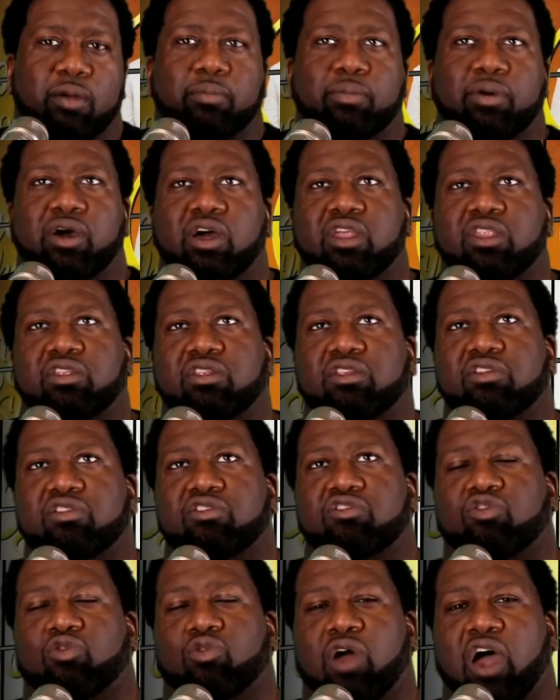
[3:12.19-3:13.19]
But
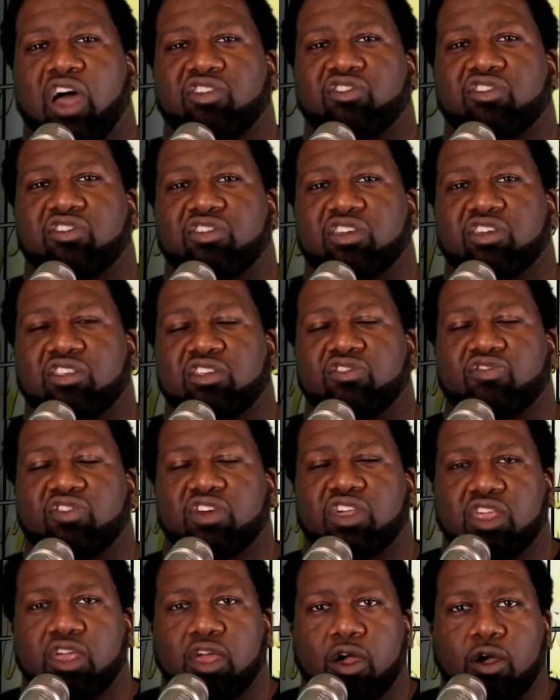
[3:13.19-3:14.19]
Taraji's in this
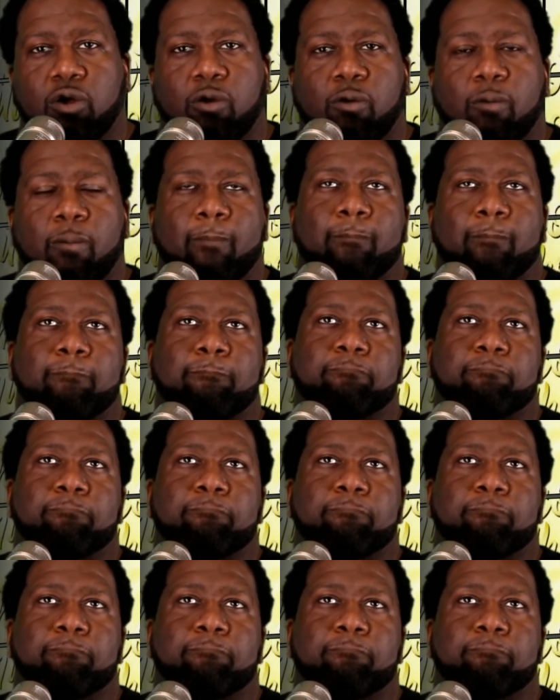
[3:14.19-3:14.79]
video,